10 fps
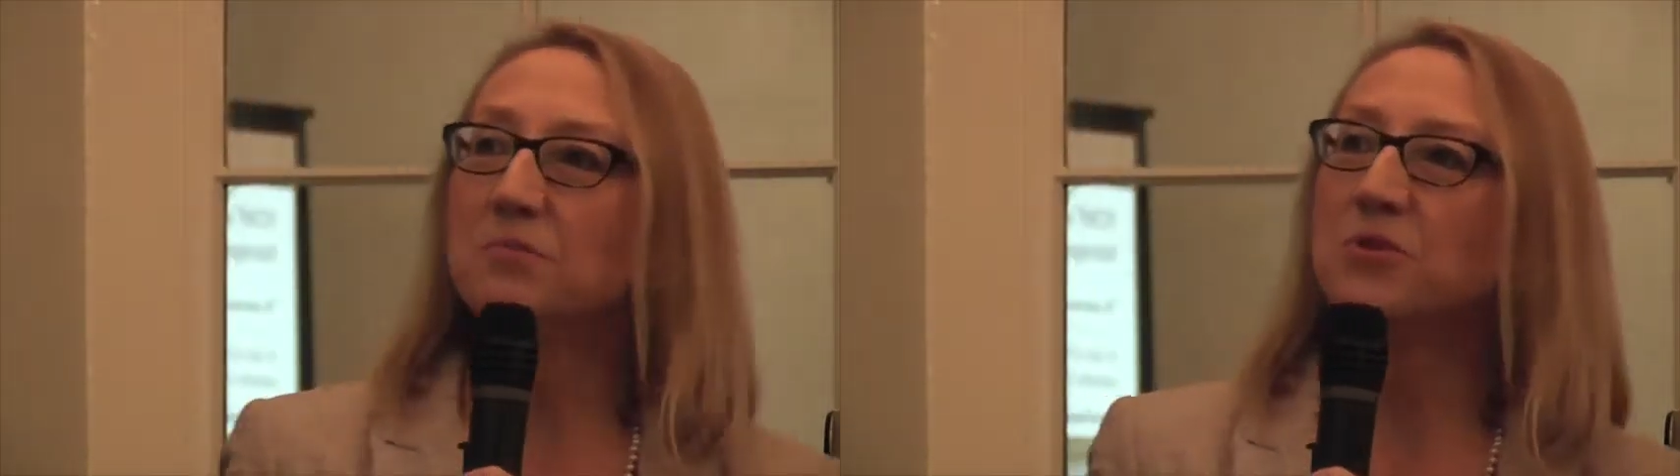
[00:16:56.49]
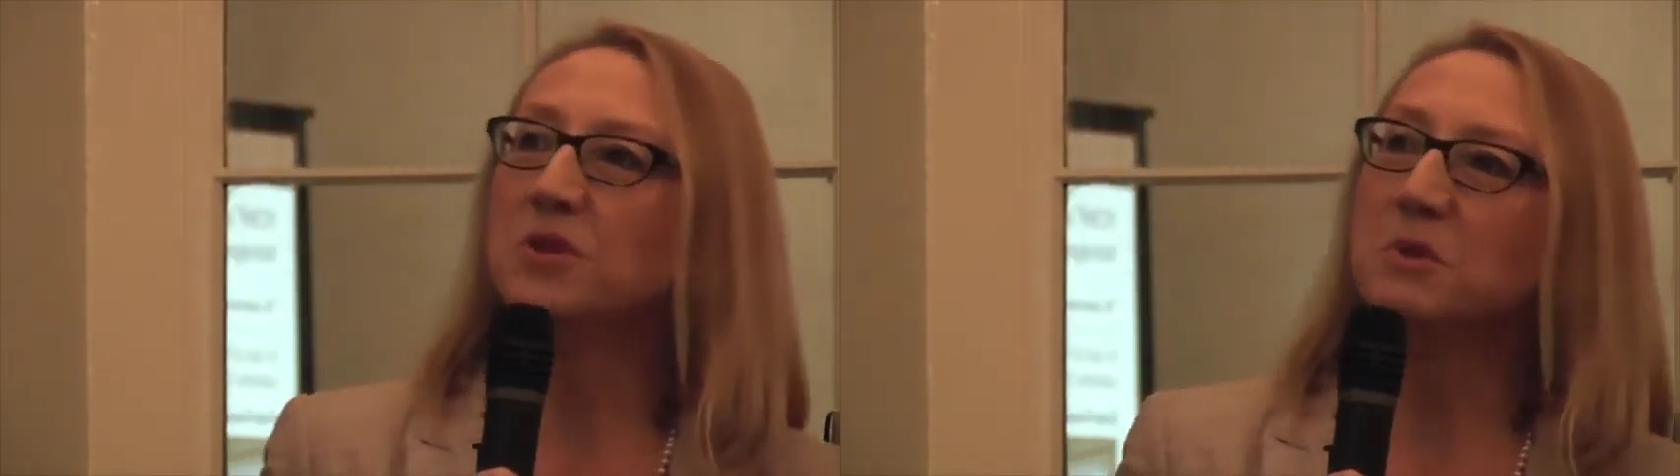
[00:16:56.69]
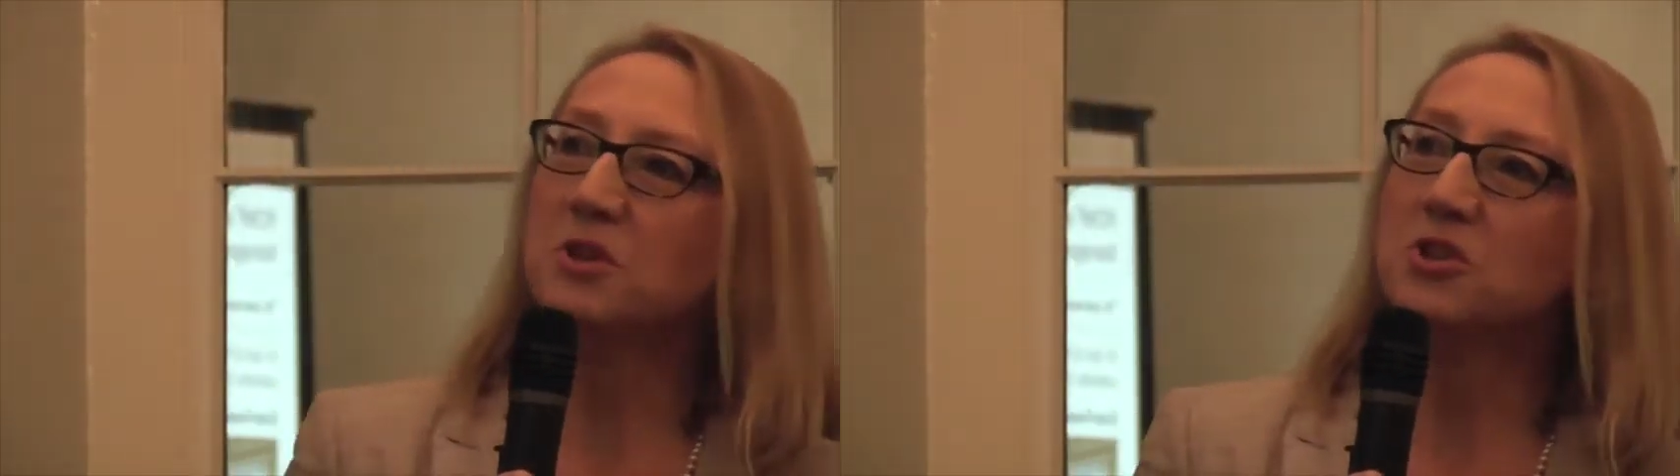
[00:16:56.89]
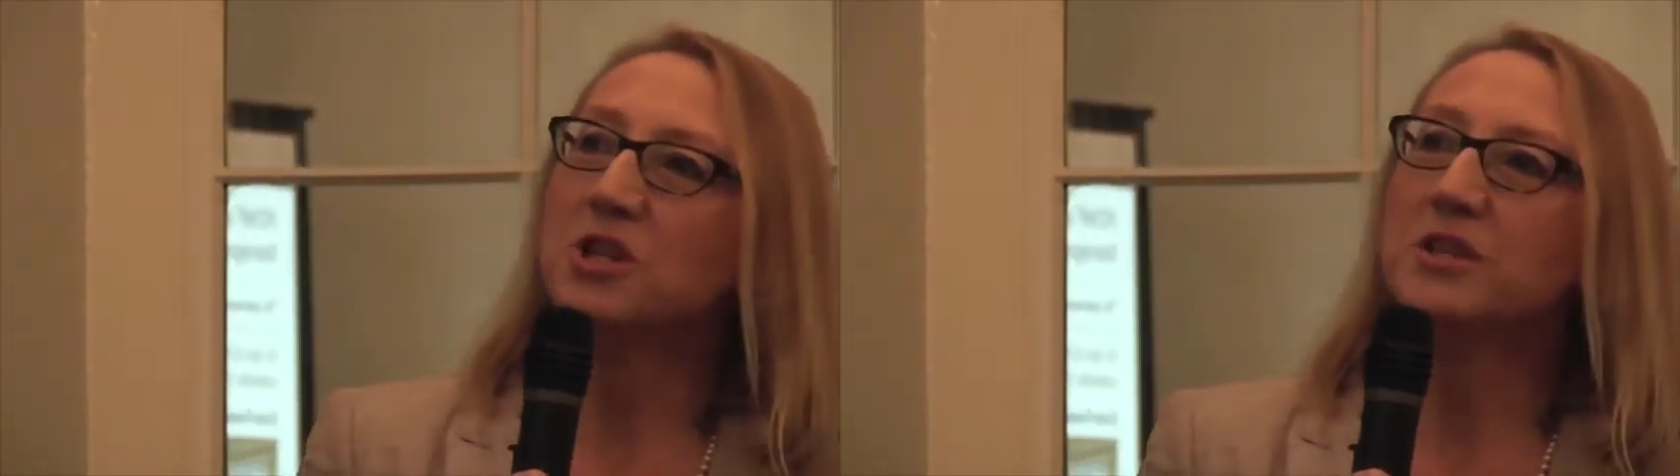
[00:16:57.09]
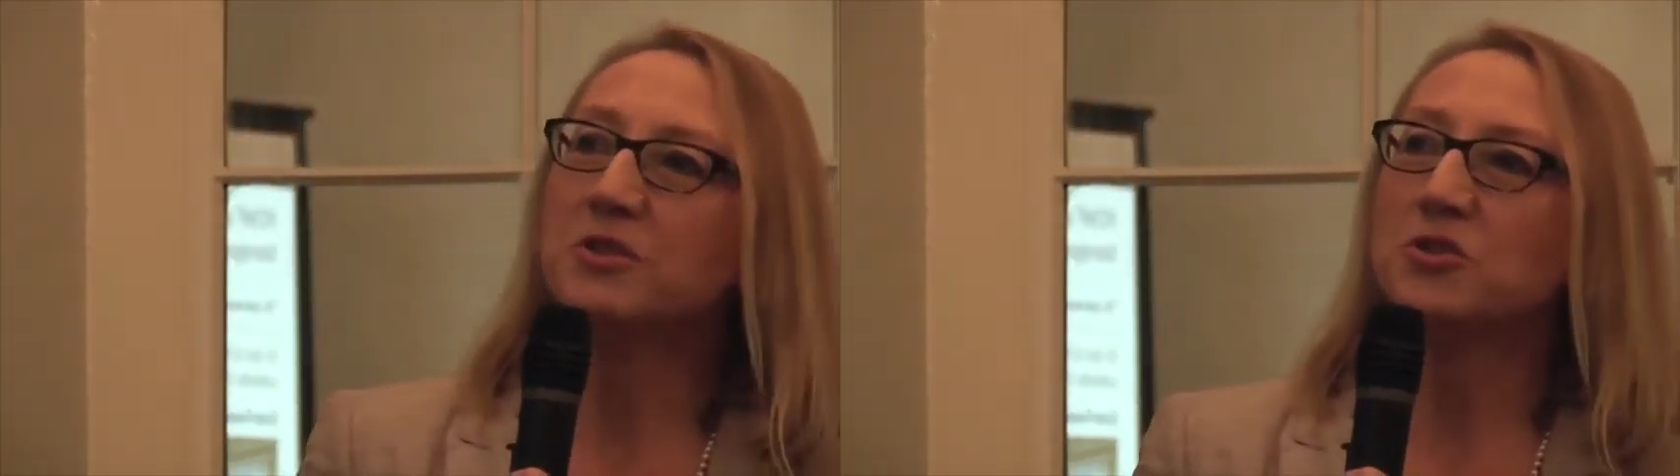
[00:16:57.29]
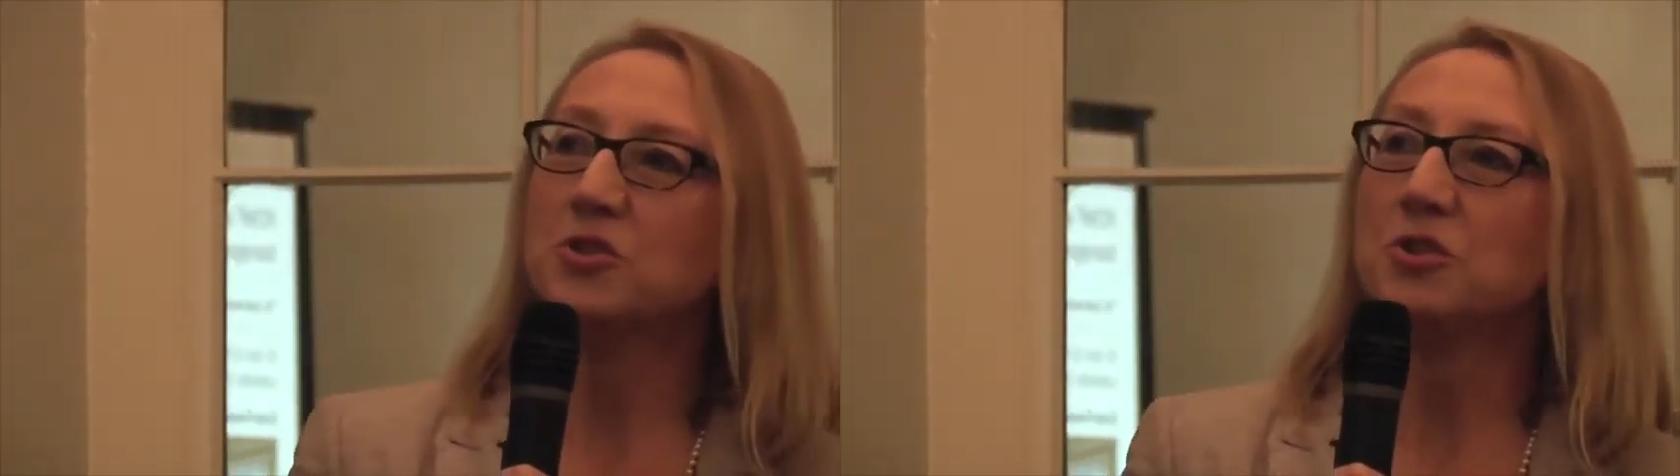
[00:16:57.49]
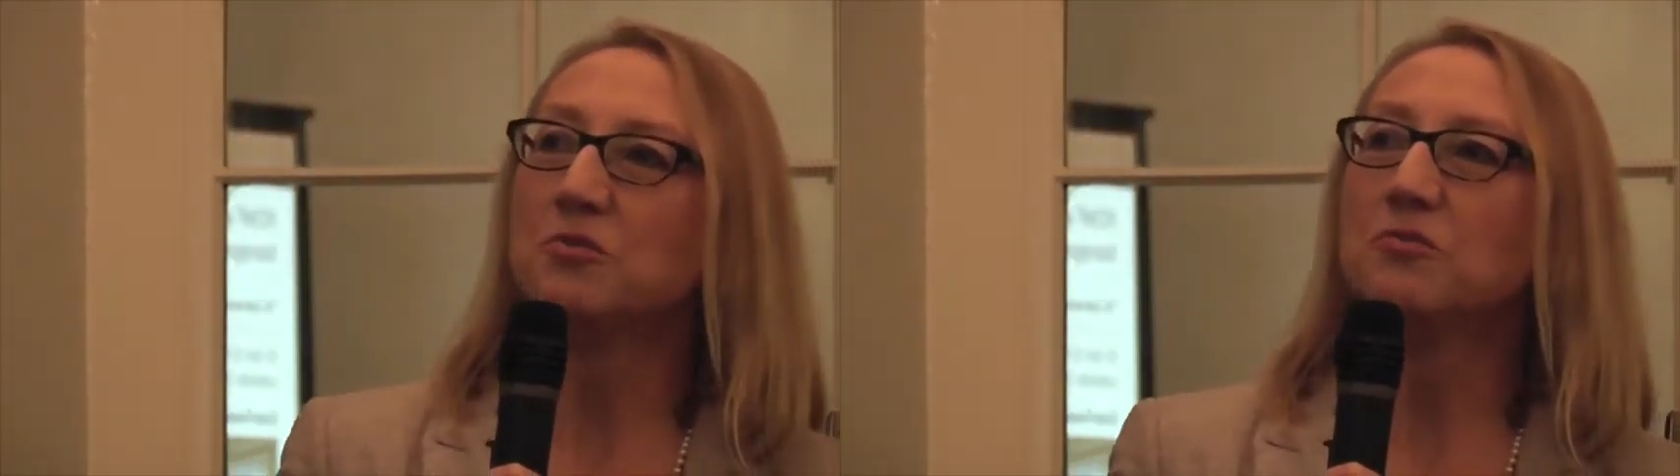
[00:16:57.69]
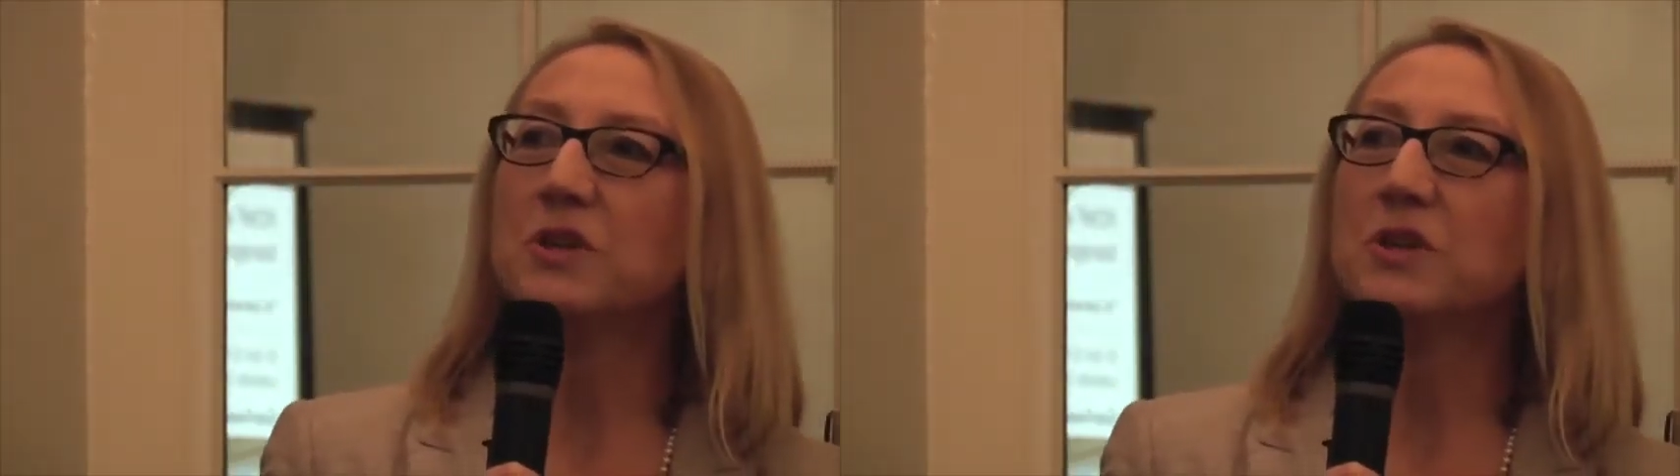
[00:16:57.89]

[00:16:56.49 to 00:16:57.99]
pretty much each